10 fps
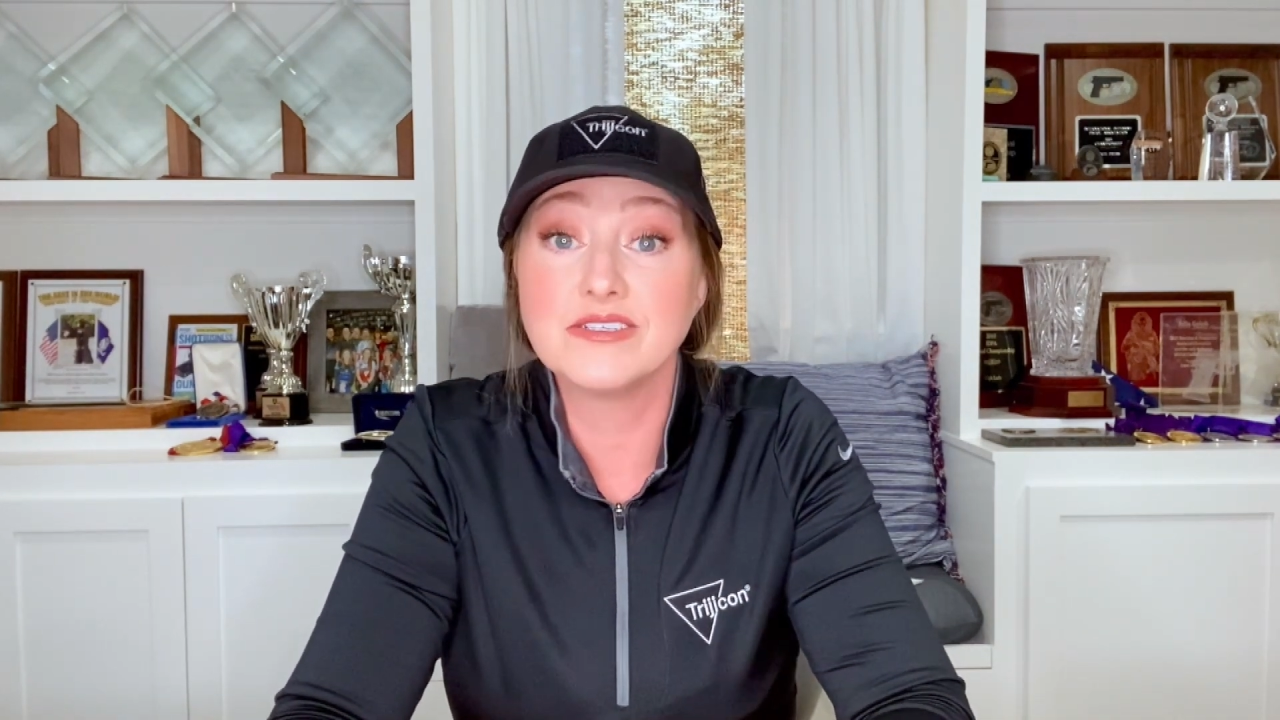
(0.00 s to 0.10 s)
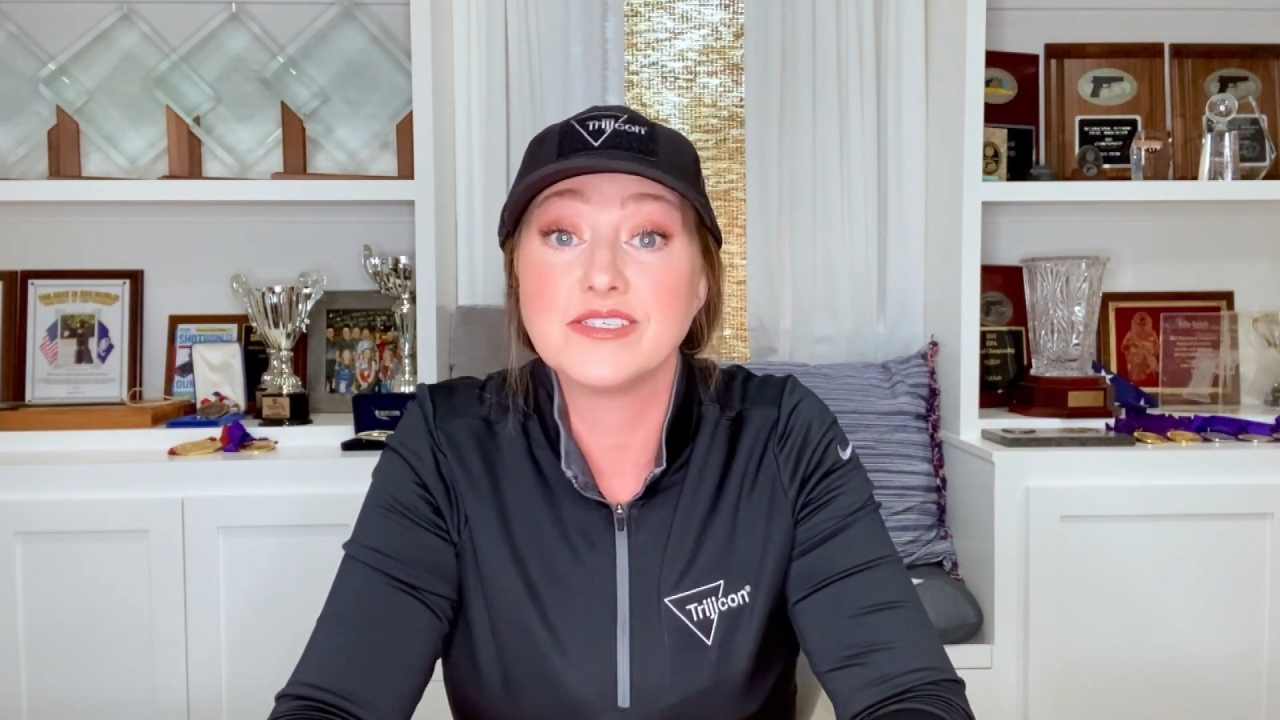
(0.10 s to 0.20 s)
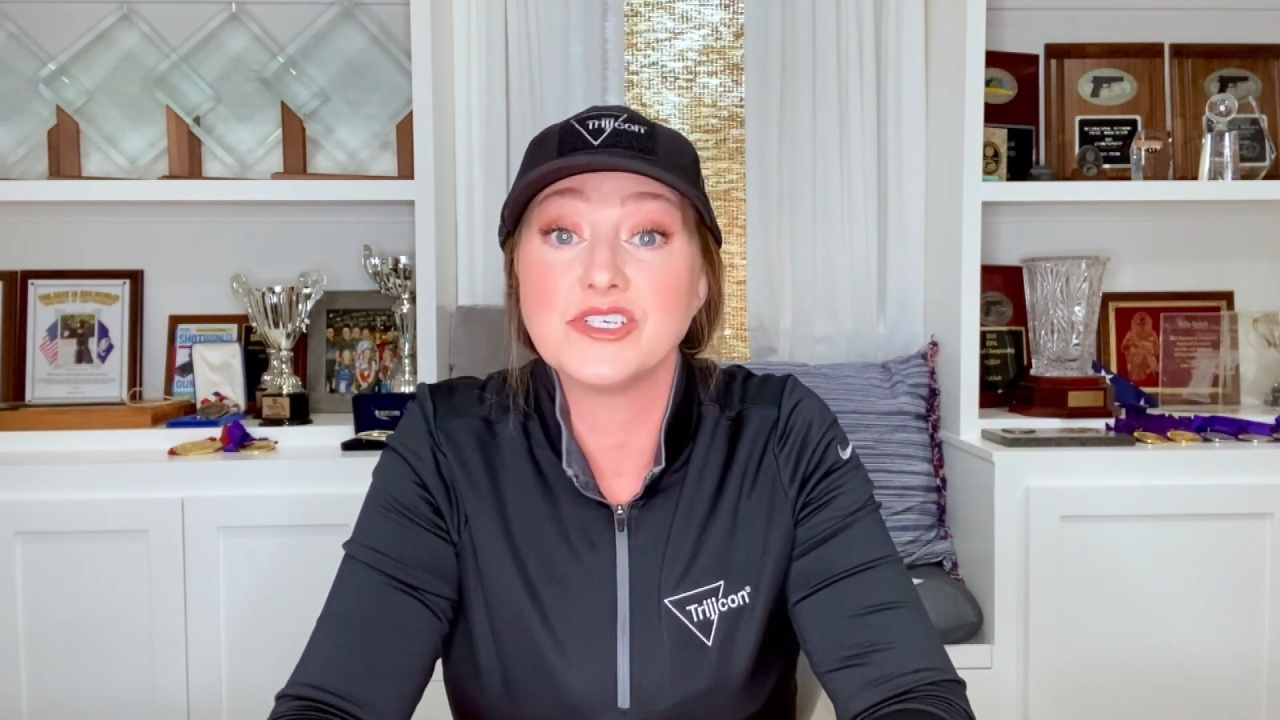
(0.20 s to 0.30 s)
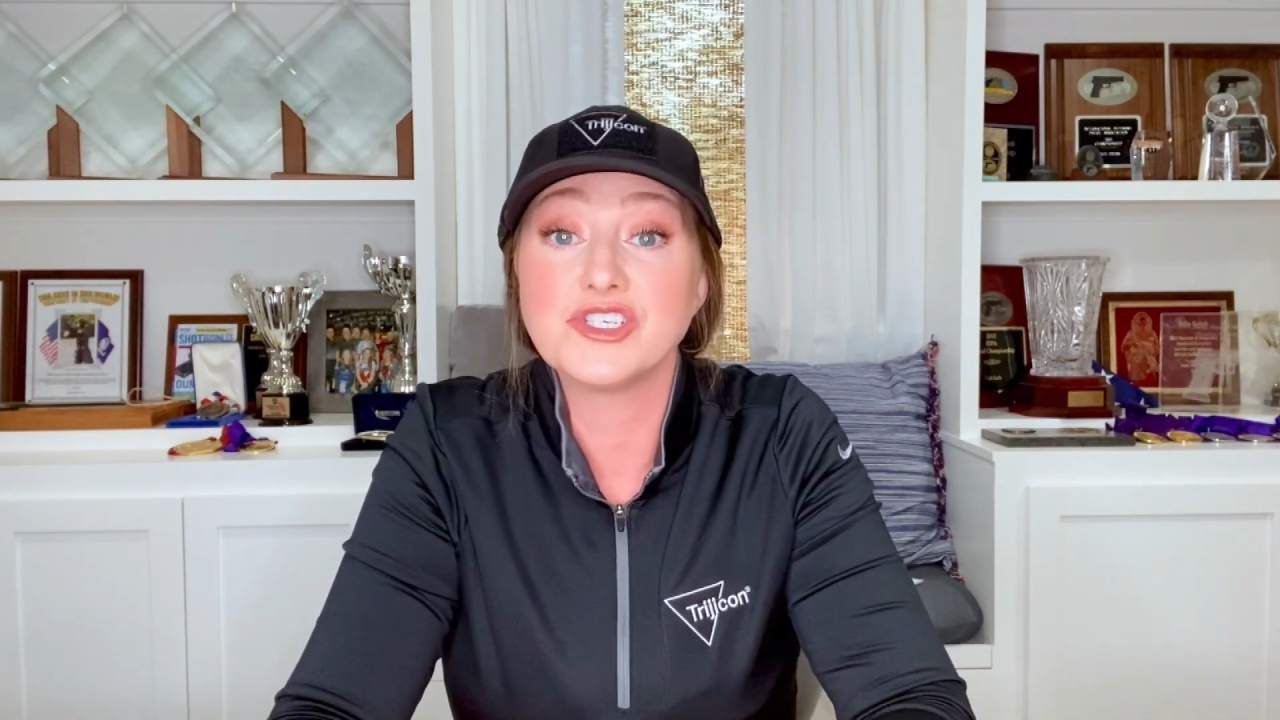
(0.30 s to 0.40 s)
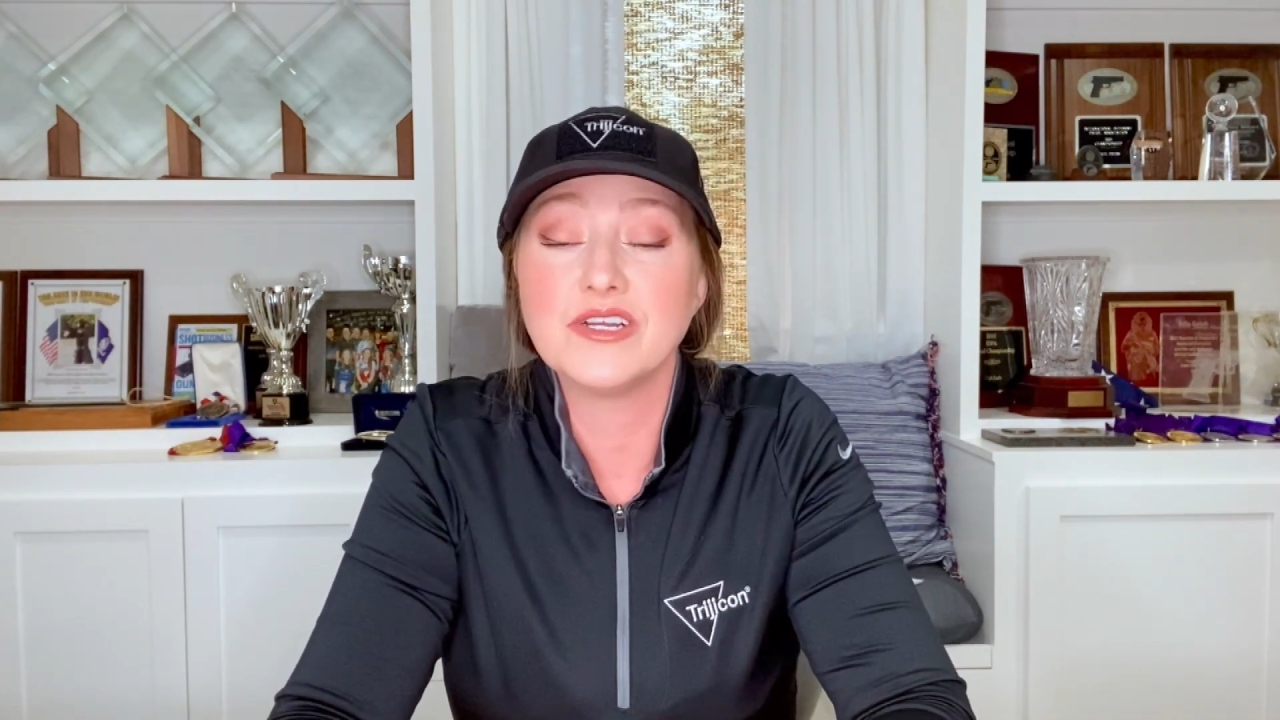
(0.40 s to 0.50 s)

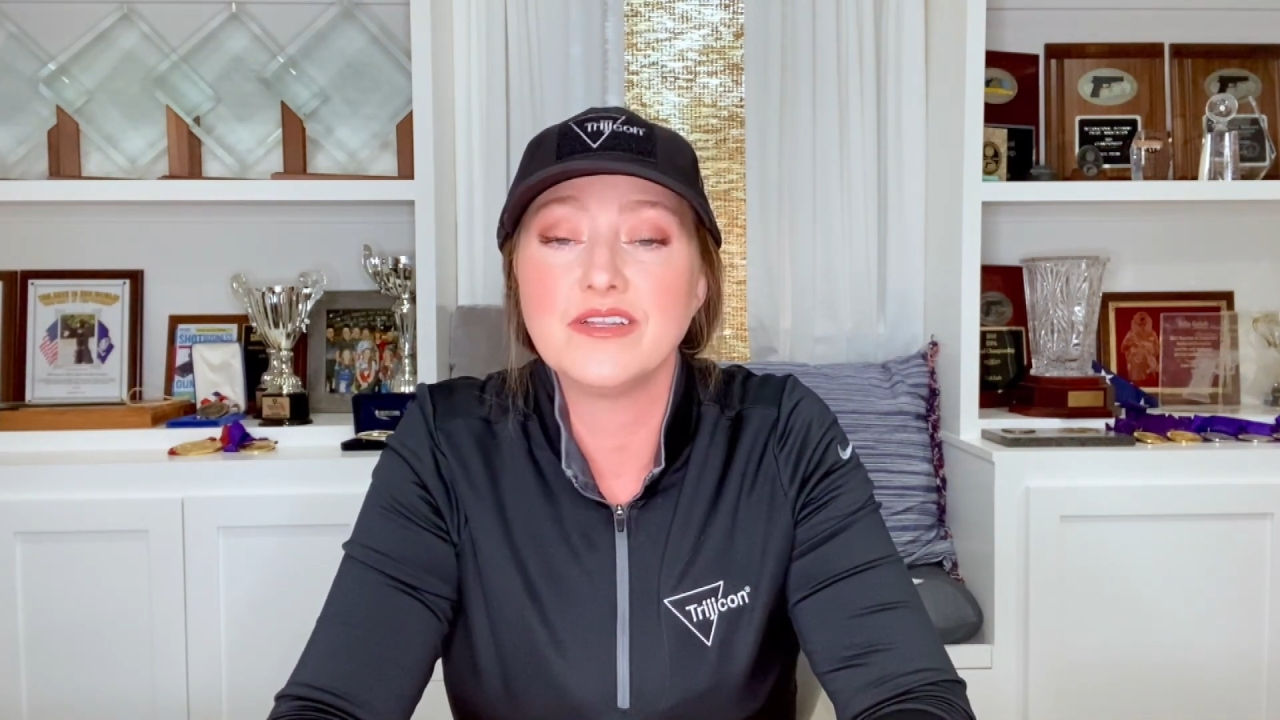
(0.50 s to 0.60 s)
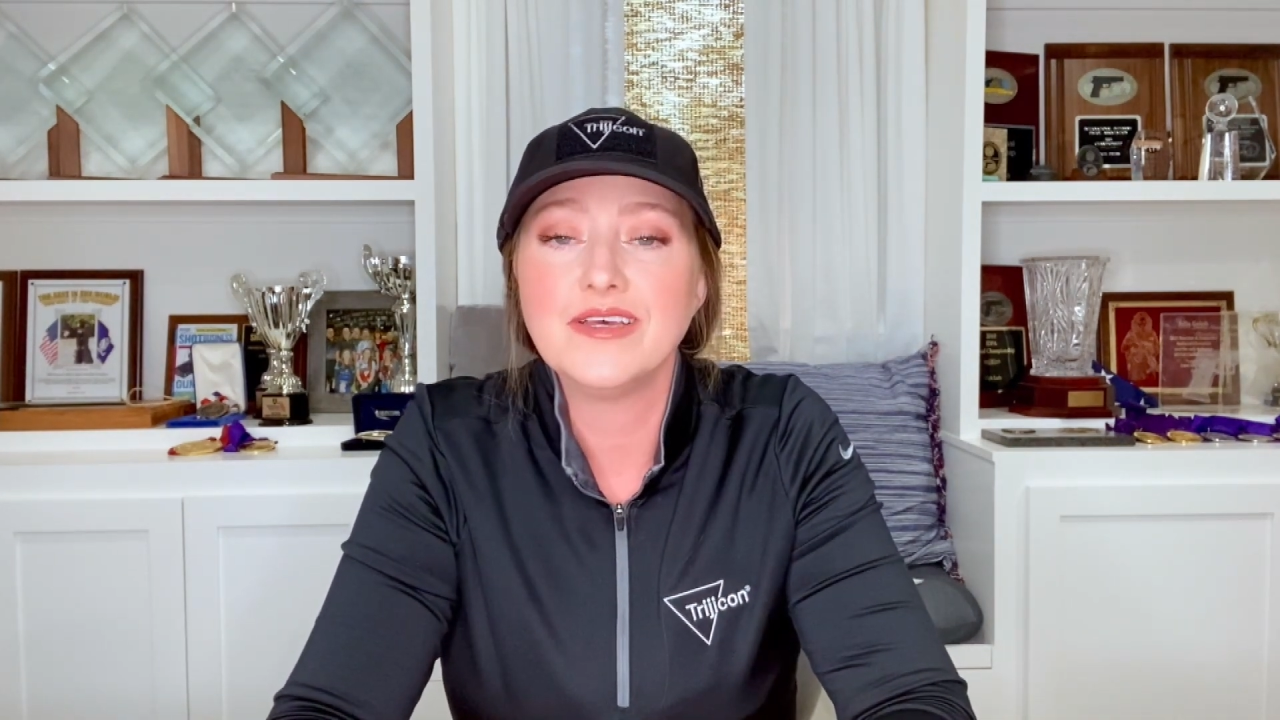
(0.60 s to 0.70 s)
session.